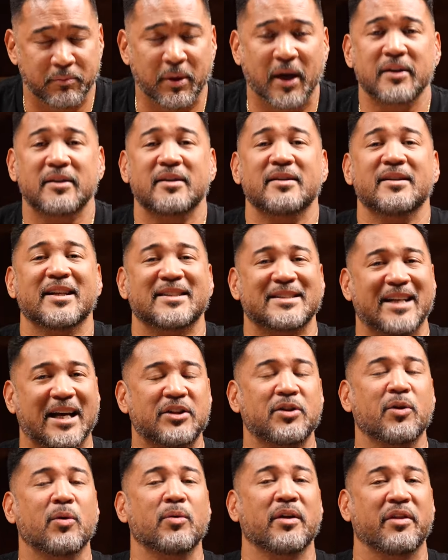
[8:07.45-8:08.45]
But it's
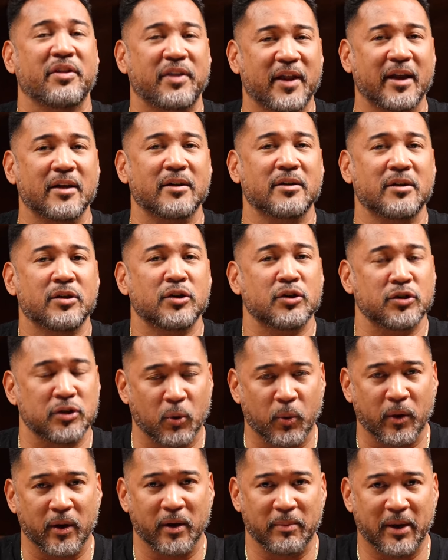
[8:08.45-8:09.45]
not the only thing to
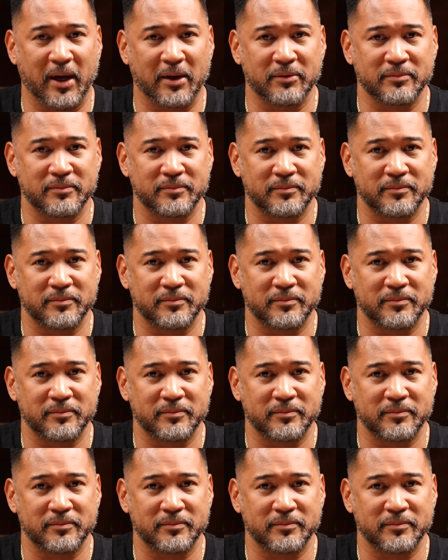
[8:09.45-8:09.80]
worry about.